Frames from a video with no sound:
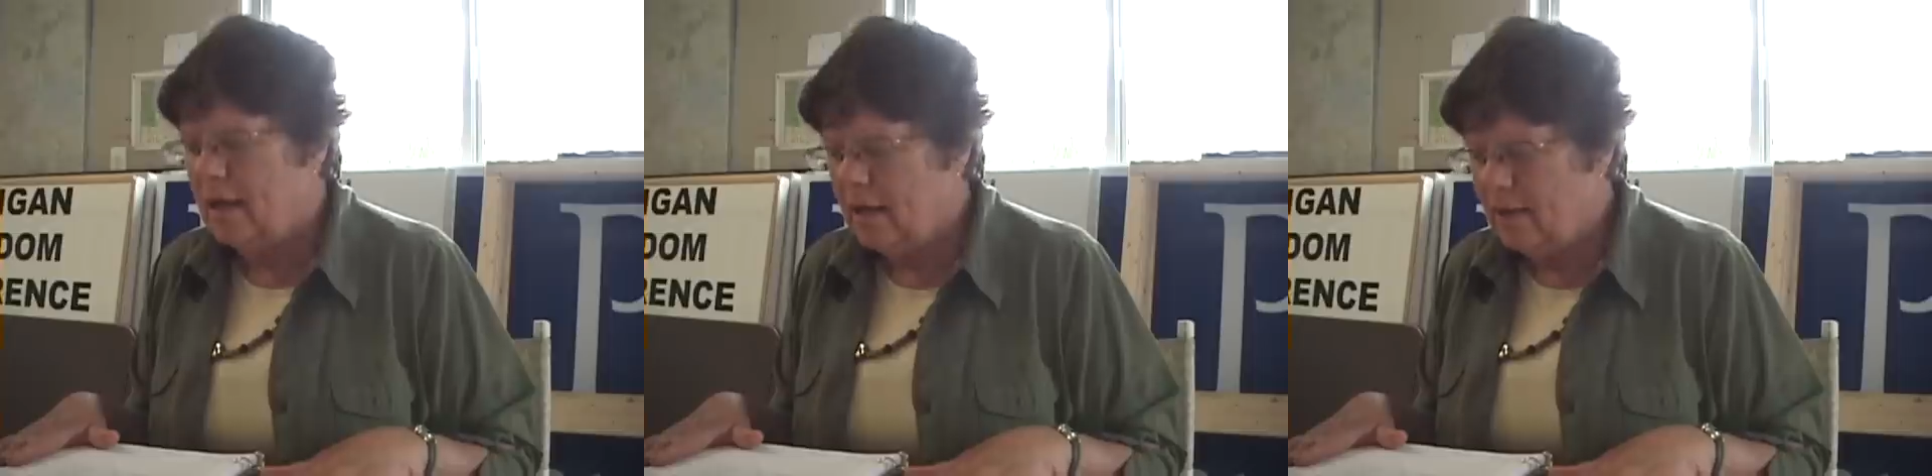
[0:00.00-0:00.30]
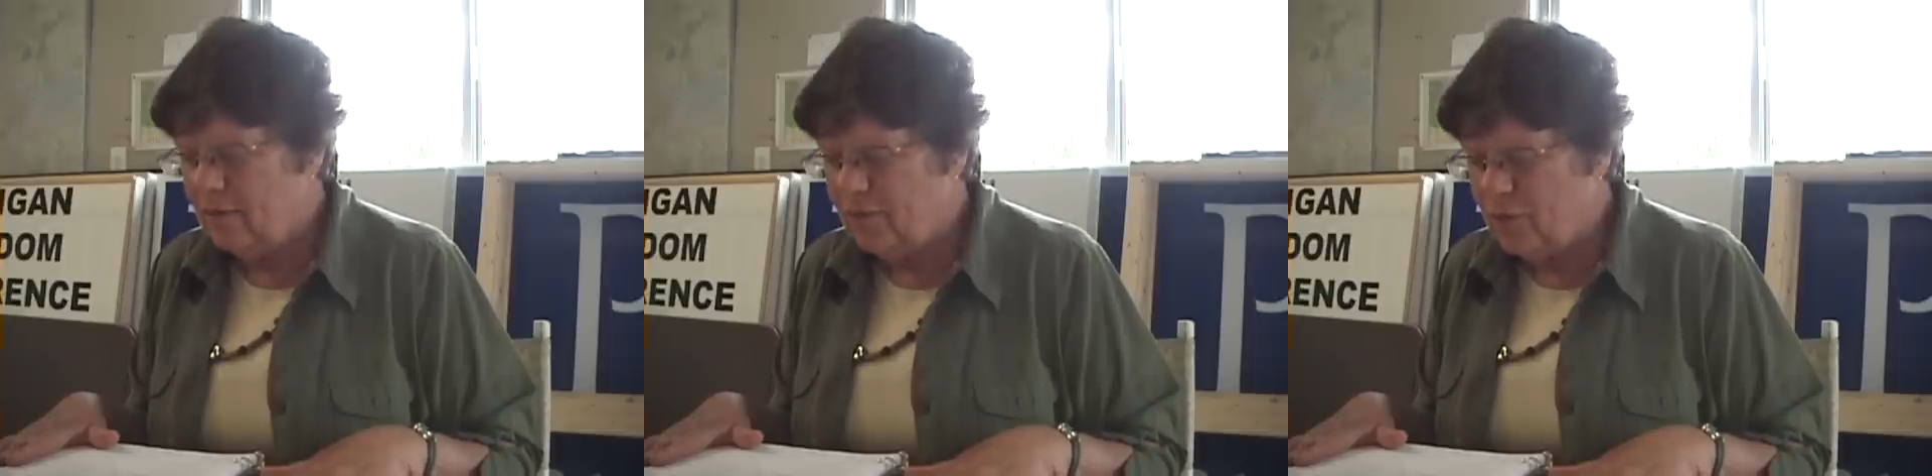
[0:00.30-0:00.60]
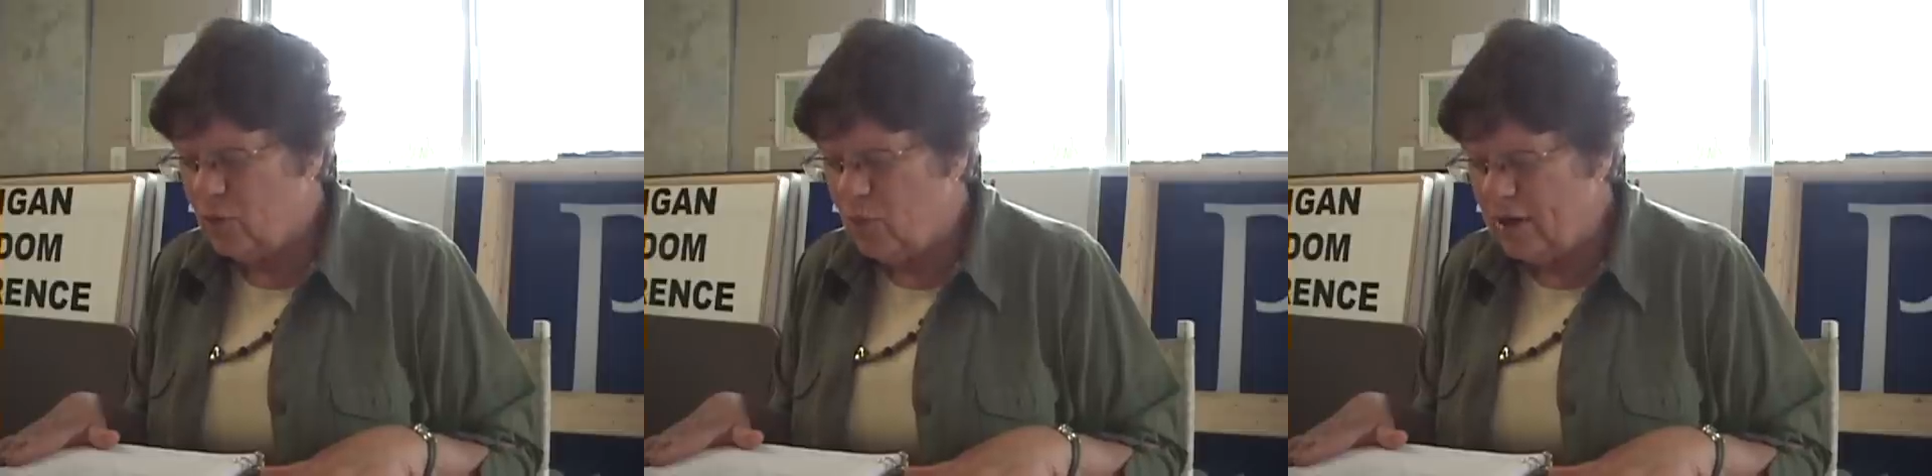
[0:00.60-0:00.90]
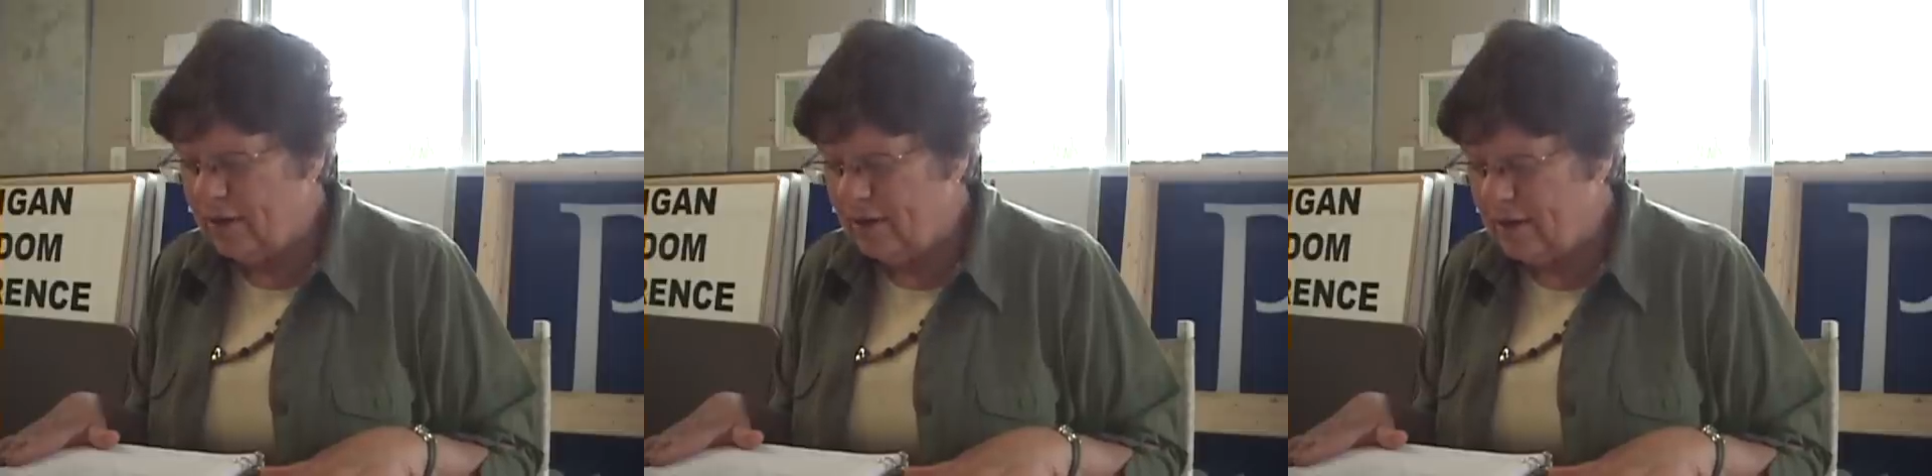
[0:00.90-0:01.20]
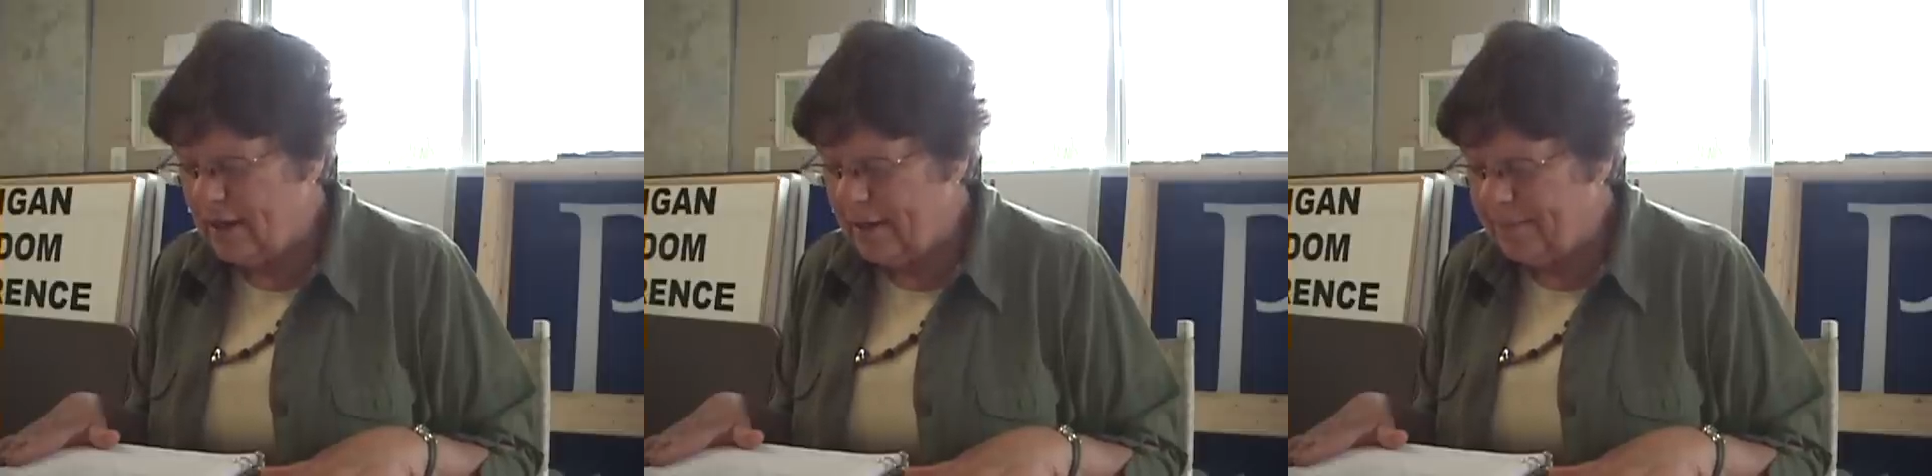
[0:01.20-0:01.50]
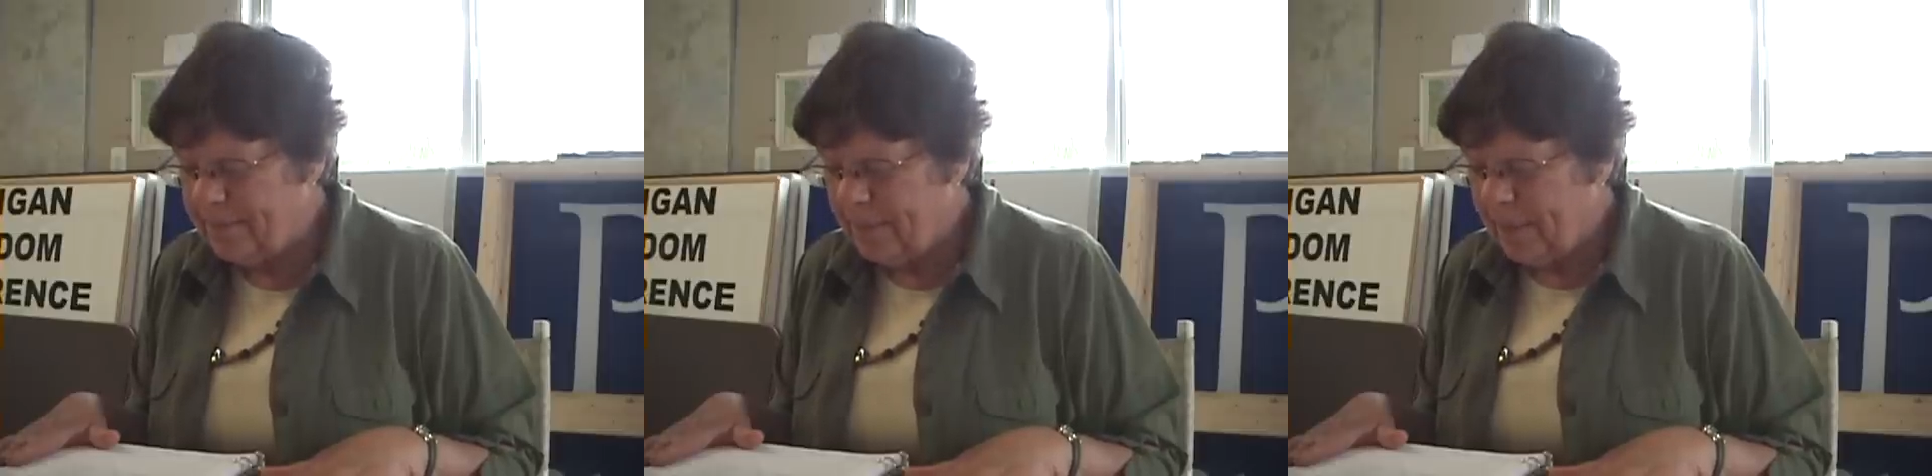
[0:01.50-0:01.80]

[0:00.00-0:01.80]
For one thing,